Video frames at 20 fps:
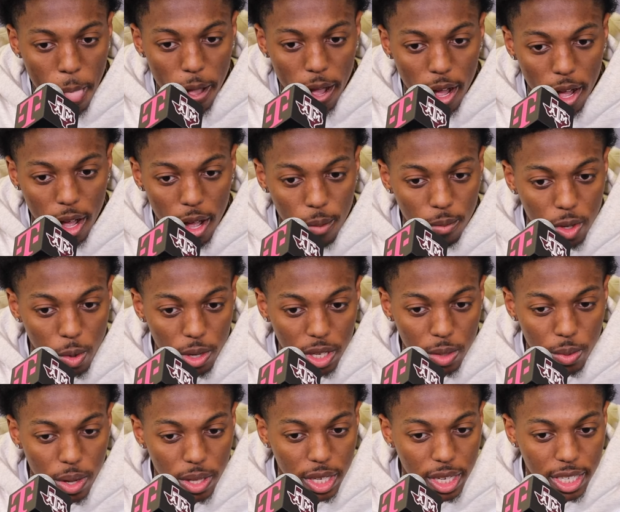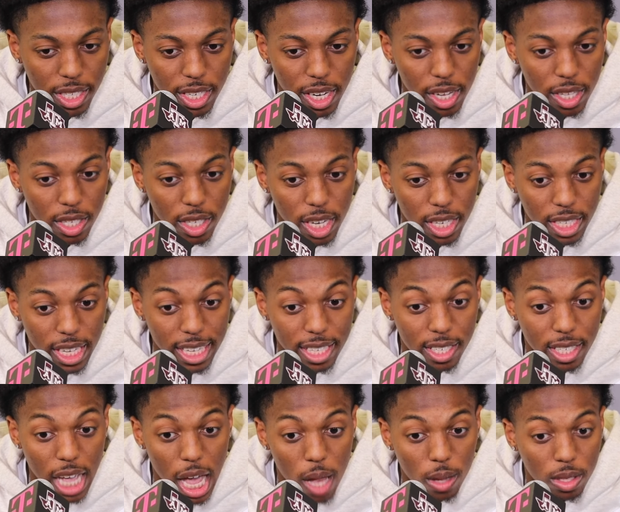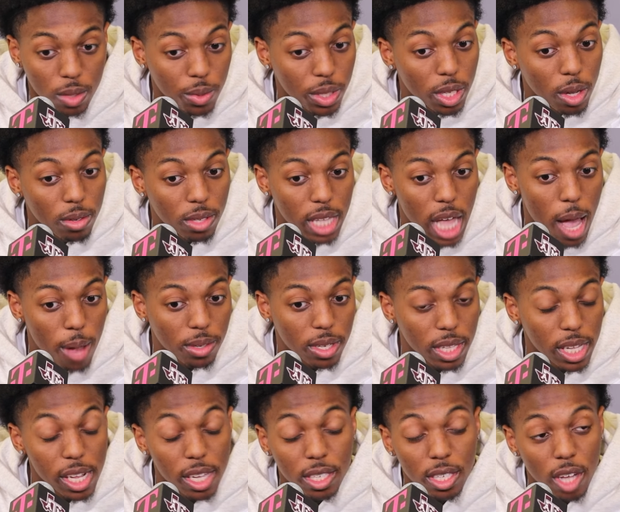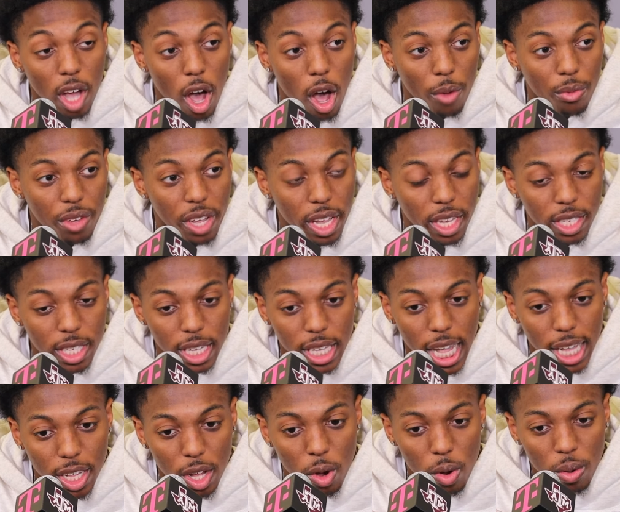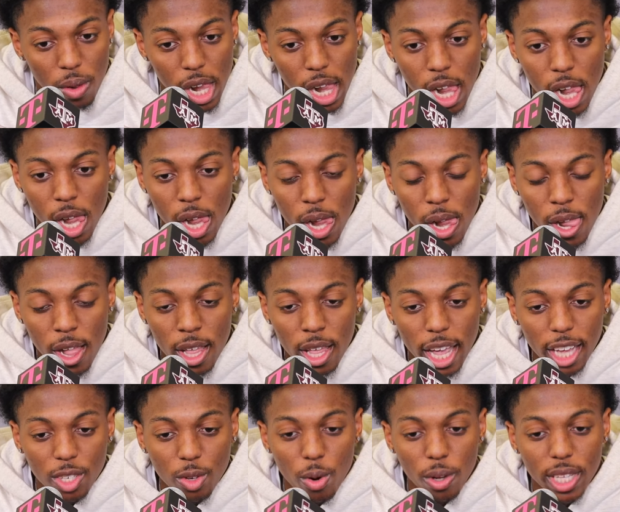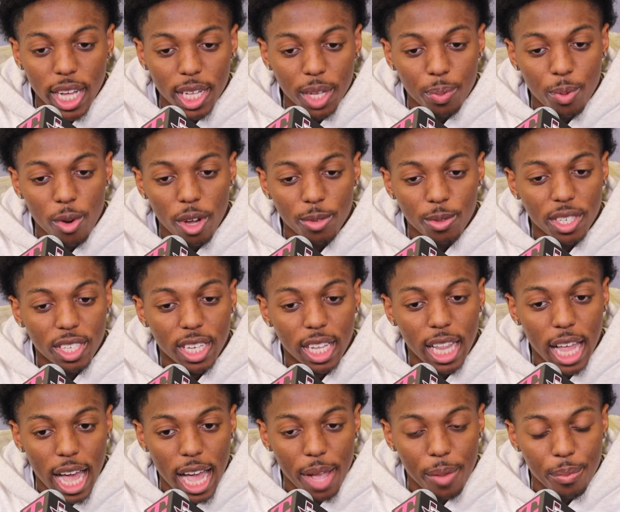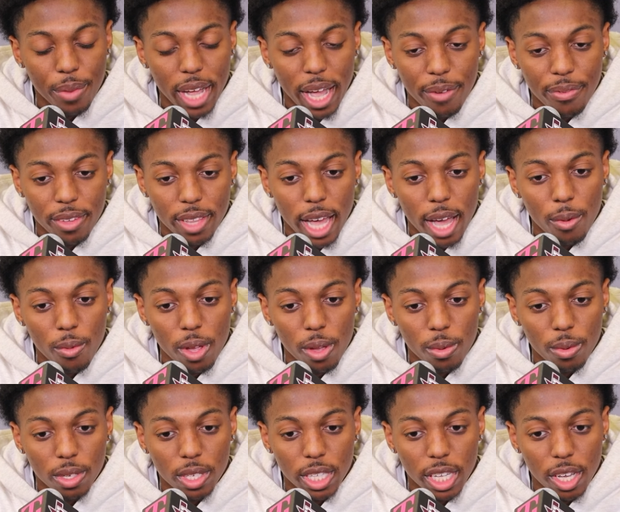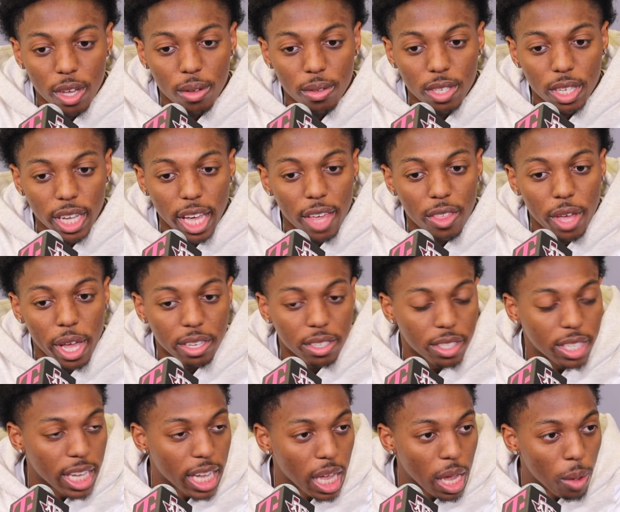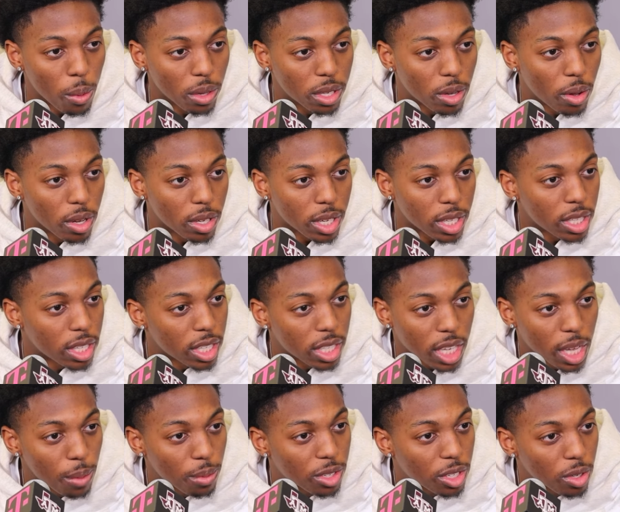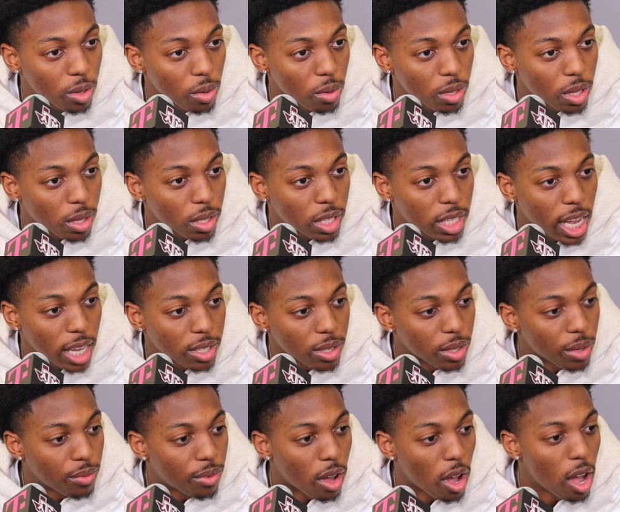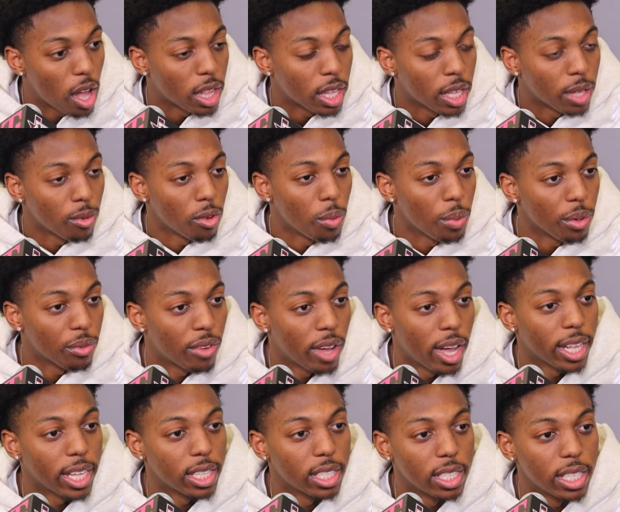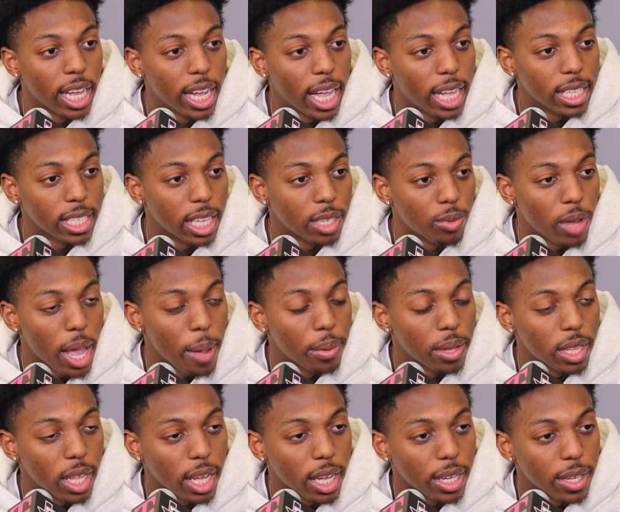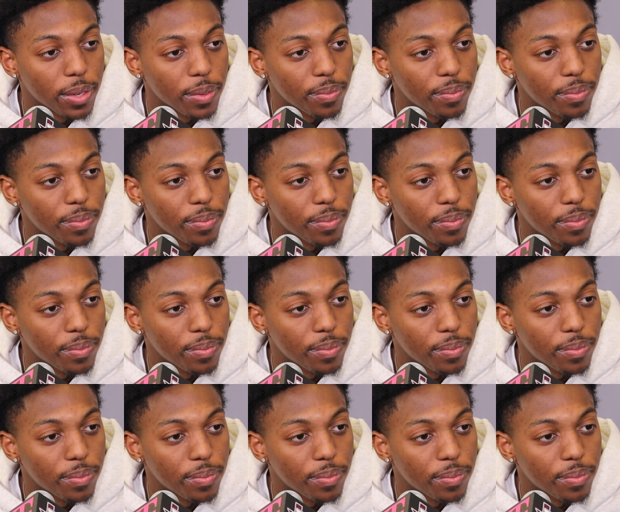Um, so we just wanted to continue to just get stops. So we know stops will lead us to the offense. And I know they scored 90 points, which is a lot, but I feel like we were still together as a team. We told each other to keep shooting, and the shots are gonna fall, and we'll be fine at the end of the day. I think that's what happened tonight.